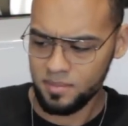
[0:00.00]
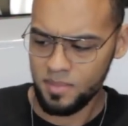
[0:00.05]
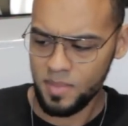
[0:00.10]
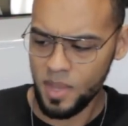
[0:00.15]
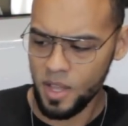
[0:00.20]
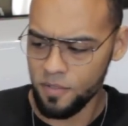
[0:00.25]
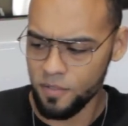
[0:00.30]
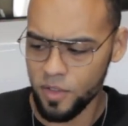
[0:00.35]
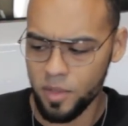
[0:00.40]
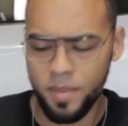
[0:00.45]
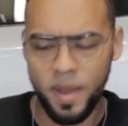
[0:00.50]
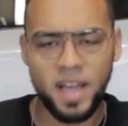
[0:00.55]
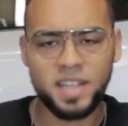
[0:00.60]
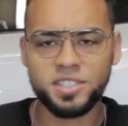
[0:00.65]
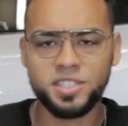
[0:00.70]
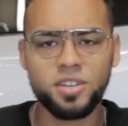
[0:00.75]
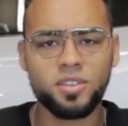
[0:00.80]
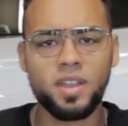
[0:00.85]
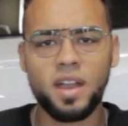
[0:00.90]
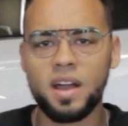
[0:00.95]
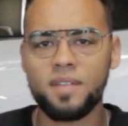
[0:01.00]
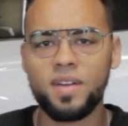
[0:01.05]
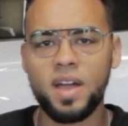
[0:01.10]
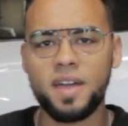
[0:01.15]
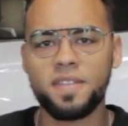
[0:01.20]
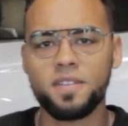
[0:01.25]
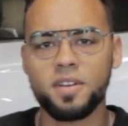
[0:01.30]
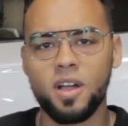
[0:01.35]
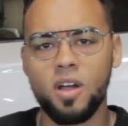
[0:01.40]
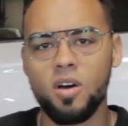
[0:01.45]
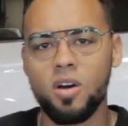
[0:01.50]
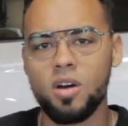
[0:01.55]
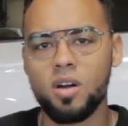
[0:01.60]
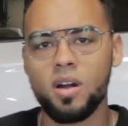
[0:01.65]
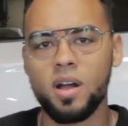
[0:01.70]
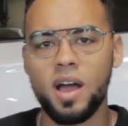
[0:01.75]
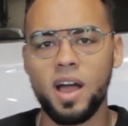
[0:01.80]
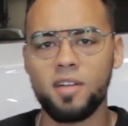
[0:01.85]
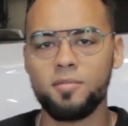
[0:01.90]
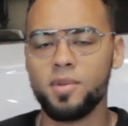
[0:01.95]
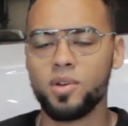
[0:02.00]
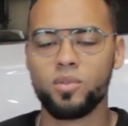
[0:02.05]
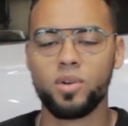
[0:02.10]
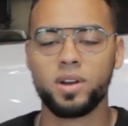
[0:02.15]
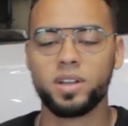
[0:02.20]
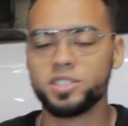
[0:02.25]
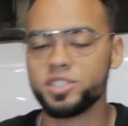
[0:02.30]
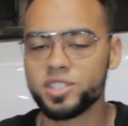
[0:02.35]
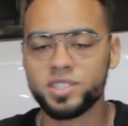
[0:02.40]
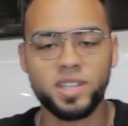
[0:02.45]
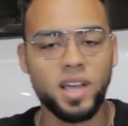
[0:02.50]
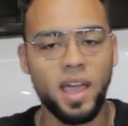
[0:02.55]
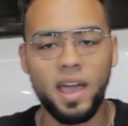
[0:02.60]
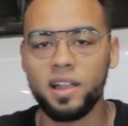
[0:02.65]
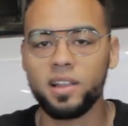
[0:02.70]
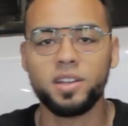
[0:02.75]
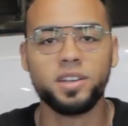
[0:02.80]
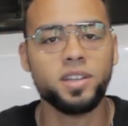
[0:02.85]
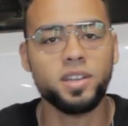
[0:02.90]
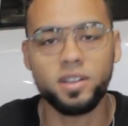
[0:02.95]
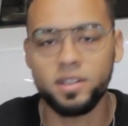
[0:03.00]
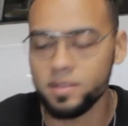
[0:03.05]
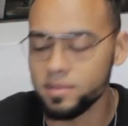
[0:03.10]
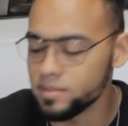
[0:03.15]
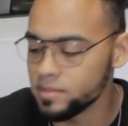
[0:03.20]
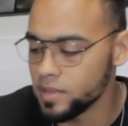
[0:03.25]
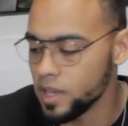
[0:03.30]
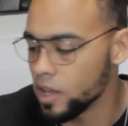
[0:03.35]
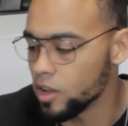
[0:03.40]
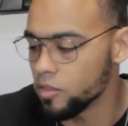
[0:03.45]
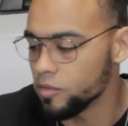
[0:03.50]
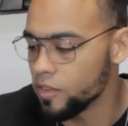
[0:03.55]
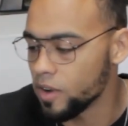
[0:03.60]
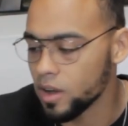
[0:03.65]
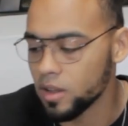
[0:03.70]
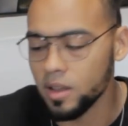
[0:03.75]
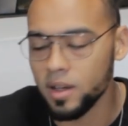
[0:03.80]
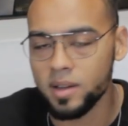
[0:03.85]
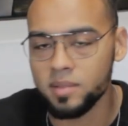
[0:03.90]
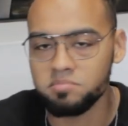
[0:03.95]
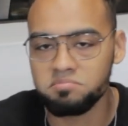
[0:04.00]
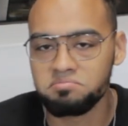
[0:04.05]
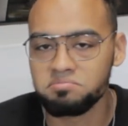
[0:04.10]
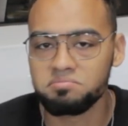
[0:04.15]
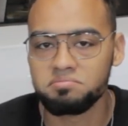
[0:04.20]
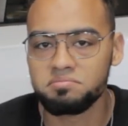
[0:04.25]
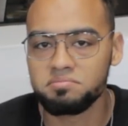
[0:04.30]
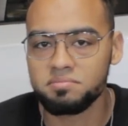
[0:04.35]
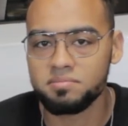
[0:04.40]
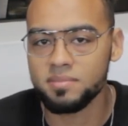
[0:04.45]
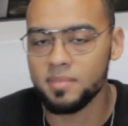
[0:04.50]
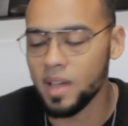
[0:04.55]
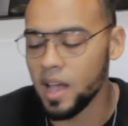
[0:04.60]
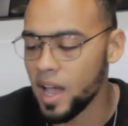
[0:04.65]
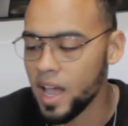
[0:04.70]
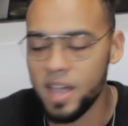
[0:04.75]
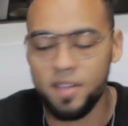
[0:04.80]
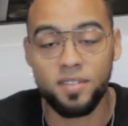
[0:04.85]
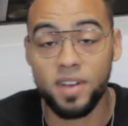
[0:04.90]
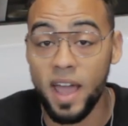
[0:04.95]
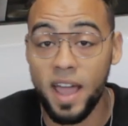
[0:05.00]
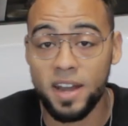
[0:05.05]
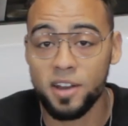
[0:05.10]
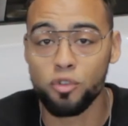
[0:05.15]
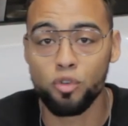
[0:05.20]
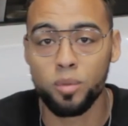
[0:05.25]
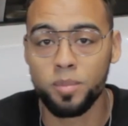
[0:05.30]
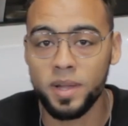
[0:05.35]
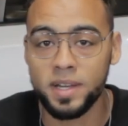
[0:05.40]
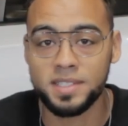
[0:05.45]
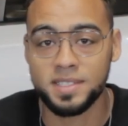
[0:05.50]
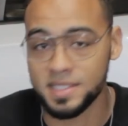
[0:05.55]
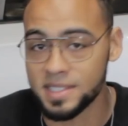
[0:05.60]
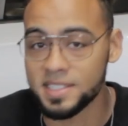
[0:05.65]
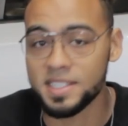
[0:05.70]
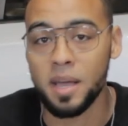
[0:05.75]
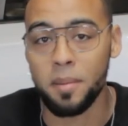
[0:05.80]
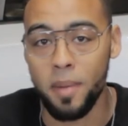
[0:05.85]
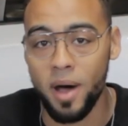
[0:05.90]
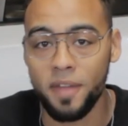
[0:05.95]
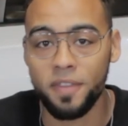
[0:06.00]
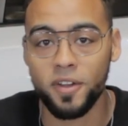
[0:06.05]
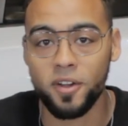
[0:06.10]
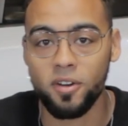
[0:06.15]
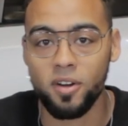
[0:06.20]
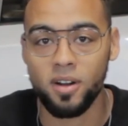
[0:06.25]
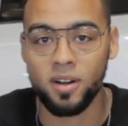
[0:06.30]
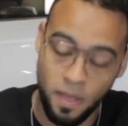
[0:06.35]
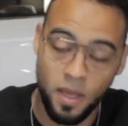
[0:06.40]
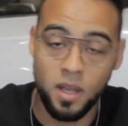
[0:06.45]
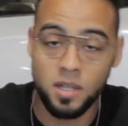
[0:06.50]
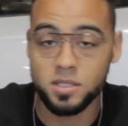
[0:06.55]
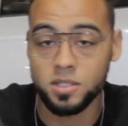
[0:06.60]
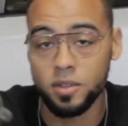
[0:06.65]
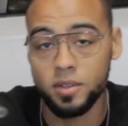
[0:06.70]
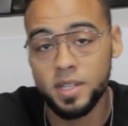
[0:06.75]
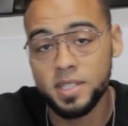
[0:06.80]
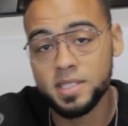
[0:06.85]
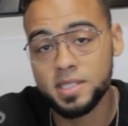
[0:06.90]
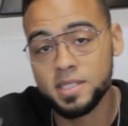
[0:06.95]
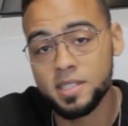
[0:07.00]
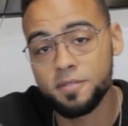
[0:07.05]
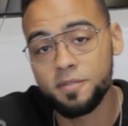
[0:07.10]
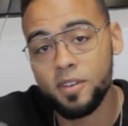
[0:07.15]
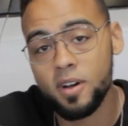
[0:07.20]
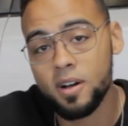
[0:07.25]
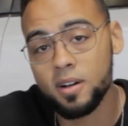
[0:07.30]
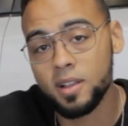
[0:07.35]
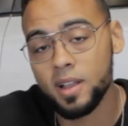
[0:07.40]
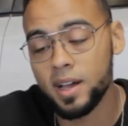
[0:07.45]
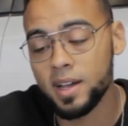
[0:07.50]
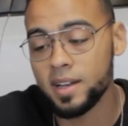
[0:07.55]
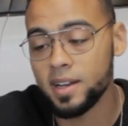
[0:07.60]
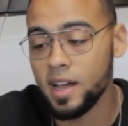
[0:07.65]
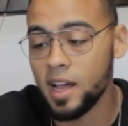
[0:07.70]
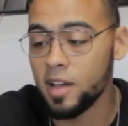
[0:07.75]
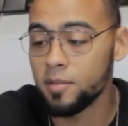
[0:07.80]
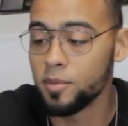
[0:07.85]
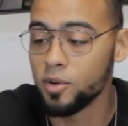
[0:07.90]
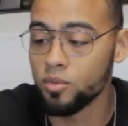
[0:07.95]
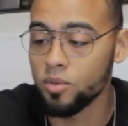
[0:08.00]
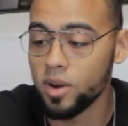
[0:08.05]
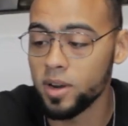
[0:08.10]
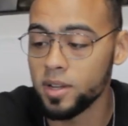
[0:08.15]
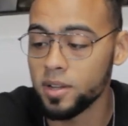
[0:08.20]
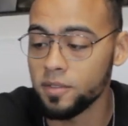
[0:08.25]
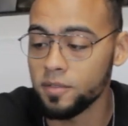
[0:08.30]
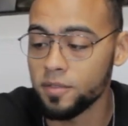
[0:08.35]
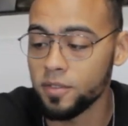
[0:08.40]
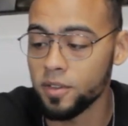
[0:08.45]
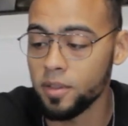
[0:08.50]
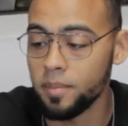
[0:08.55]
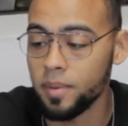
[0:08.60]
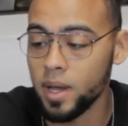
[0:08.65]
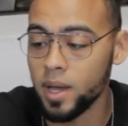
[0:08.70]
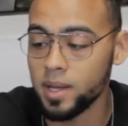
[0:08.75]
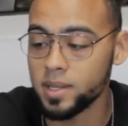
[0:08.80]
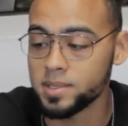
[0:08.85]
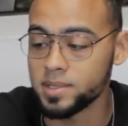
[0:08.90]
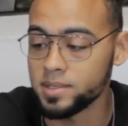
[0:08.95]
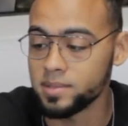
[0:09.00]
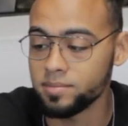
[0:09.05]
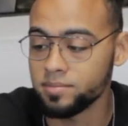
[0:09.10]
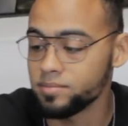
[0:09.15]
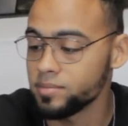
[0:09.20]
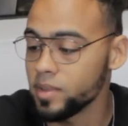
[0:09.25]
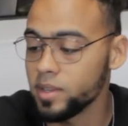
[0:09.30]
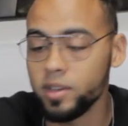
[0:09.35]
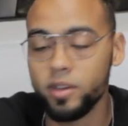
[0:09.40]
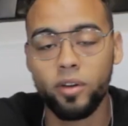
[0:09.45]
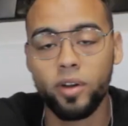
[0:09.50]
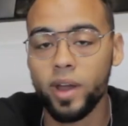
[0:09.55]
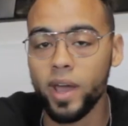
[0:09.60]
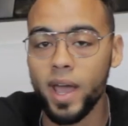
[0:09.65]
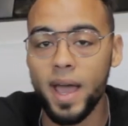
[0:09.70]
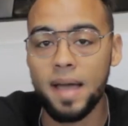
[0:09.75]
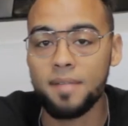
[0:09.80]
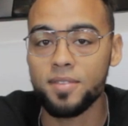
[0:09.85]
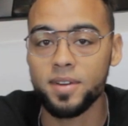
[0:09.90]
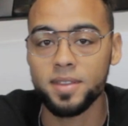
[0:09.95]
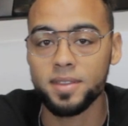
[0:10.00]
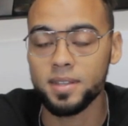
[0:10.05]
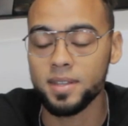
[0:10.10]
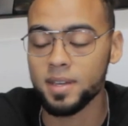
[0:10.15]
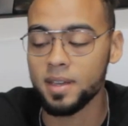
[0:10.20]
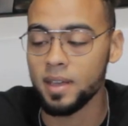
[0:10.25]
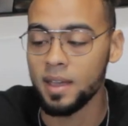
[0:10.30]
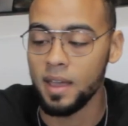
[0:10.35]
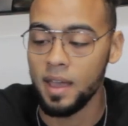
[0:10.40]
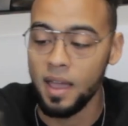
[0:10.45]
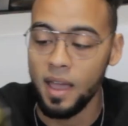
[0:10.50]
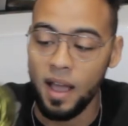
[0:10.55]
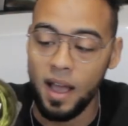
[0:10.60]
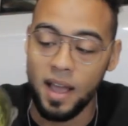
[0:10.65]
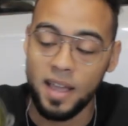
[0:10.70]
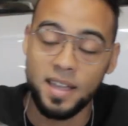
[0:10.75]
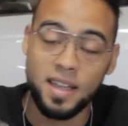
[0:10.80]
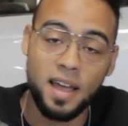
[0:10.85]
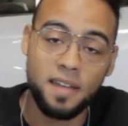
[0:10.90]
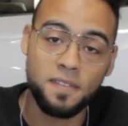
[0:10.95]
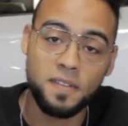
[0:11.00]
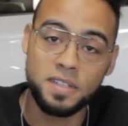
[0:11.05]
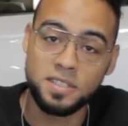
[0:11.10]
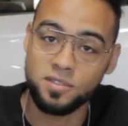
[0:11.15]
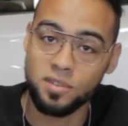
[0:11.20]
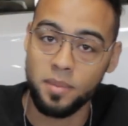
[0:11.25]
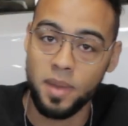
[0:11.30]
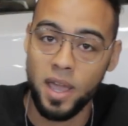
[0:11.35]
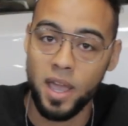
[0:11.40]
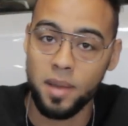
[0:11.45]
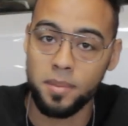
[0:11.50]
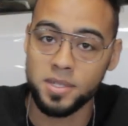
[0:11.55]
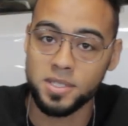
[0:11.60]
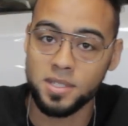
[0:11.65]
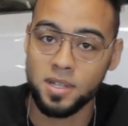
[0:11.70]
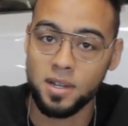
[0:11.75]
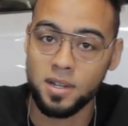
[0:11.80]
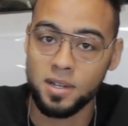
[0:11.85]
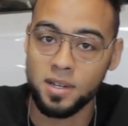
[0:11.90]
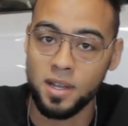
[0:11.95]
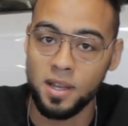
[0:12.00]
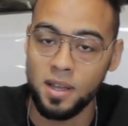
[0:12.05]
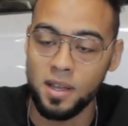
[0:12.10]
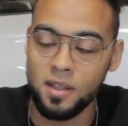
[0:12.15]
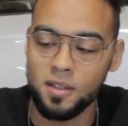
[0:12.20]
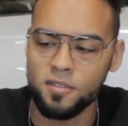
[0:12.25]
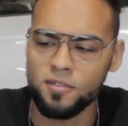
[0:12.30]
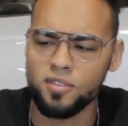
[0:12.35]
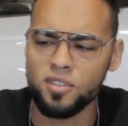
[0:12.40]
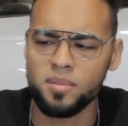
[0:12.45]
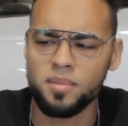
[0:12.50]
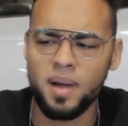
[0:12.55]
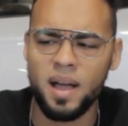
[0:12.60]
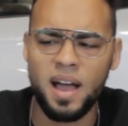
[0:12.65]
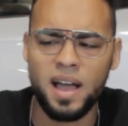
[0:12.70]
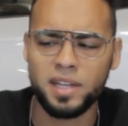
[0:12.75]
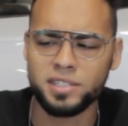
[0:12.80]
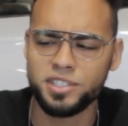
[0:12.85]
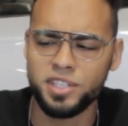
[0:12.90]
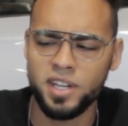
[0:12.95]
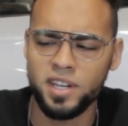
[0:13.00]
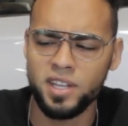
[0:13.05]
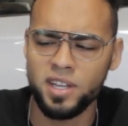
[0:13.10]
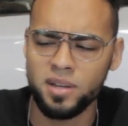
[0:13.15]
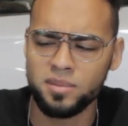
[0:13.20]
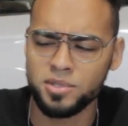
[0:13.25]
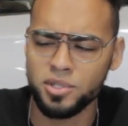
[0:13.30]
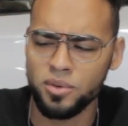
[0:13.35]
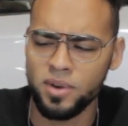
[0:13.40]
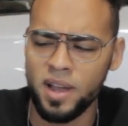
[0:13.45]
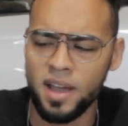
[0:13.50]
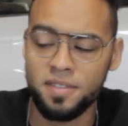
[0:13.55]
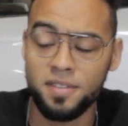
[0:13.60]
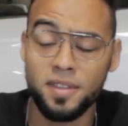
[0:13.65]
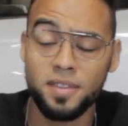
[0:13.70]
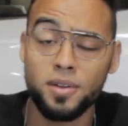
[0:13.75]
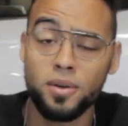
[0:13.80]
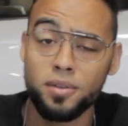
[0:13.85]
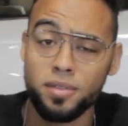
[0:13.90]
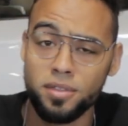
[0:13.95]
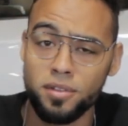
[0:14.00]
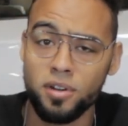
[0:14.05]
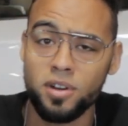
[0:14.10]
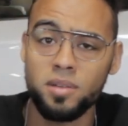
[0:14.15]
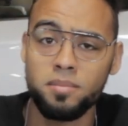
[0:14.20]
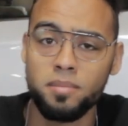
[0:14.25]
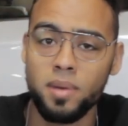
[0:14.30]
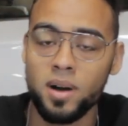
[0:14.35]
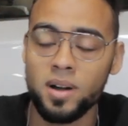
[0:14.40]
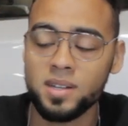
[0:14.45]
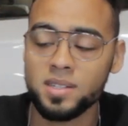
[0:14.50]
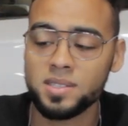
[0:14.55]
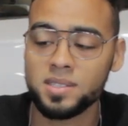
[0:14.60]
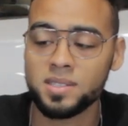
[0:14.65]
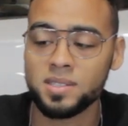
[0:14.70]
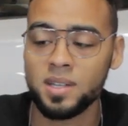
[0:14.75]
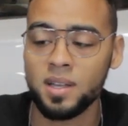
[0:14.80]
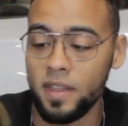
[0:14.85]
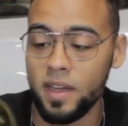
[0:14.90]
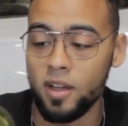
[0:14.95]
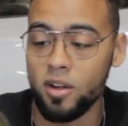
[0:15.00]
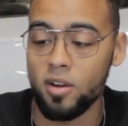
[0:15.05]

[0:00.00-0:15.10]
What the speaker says: for the past year that I've had the car, I've been running just LED yellow fog light. I haven't had to replace it since I bought the car. So this is the fog light I've been running for the past year and a half, I think. I got these from Amazon, from iJDM Toy. I think they were 30 bucks. They